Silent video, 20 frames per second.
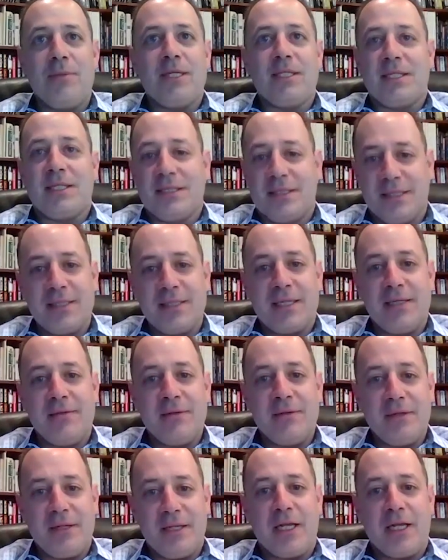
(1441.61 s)
businesses
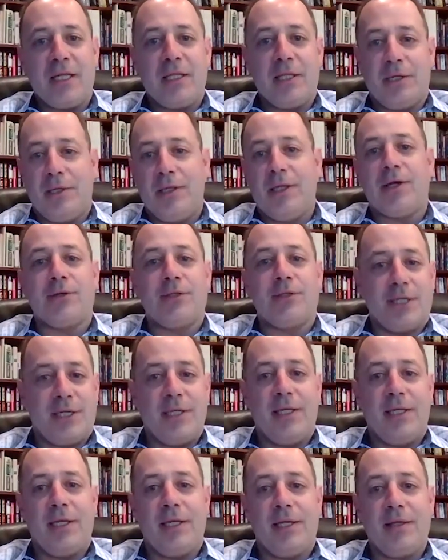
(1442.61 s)
can clearly
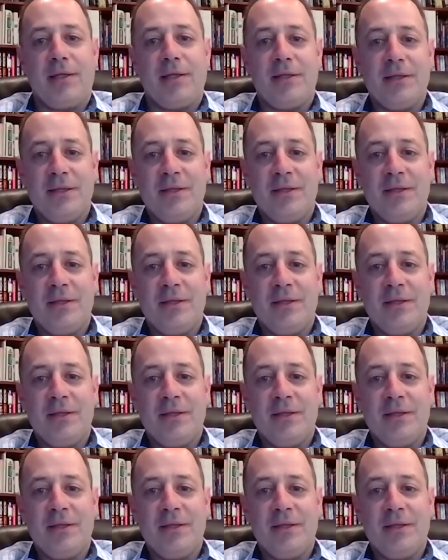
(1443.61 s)
articulate it.